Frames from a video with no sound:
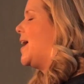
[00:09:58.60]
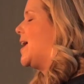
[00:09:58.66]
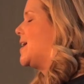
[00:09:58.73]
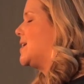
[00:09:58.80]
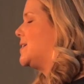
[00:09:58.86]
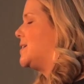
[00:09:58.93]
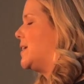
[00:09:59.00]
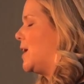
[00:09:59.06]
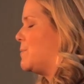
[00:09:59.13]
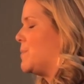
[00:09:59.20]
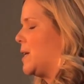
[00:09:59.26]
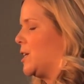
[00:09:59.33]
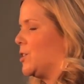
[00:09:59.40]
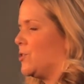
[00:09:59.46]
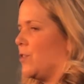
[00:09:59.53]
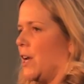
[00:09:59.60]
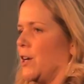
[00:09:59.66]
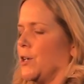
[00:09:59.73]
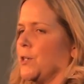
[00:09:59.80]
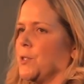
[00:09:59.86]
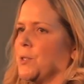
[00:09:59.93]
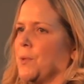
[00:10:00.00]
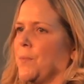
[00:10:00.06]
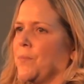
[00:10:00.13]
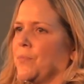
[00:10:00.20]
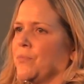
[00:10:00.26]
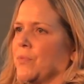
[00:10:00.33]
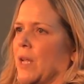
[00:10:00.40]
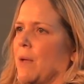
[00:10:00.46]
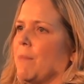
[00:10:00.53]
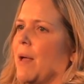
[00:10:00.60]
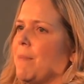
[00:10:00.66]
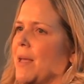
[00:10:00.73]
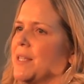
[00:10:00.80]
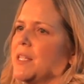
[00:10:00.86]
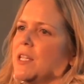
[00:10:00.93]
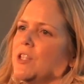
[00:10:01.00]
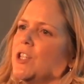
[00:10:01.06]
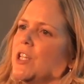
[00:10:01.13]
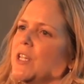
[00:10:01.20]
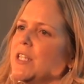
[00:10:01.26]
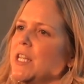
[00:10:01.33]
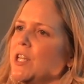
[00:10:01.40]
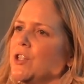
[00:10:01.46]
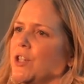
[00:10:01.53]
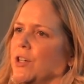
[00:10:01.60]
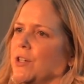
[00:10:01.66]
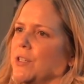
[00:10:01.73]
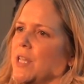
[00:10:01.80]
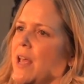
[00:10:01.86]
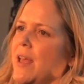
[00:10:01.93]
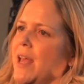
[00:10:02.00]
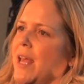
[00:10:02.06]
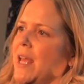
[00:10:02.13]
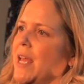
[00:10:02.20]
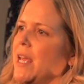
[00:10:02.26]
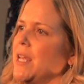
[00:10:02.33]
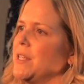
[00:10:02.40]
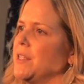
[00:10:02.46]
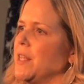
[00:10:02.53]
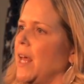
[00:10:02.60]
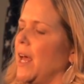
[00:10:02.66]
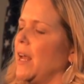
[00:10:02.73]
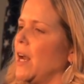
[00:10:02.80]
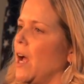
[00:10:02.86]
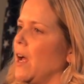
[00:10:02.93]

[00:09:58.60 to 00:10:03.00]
and administrators. My message to teachers is that